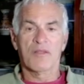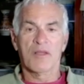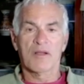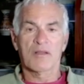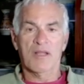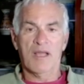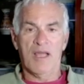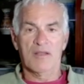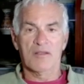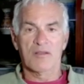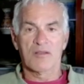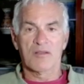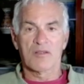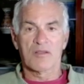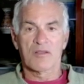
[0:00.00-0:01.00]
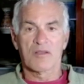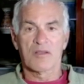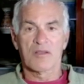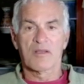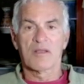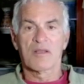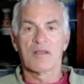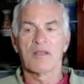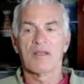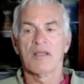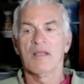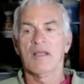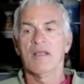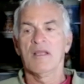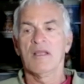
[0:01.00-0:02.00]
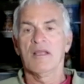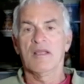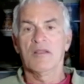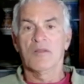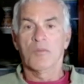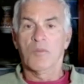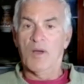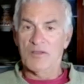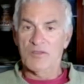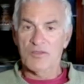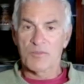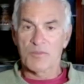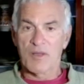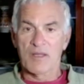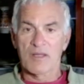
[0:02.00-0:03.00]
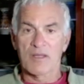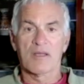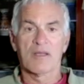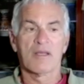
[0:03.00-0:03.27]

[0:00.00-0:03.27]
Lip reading: their land in the West Bank.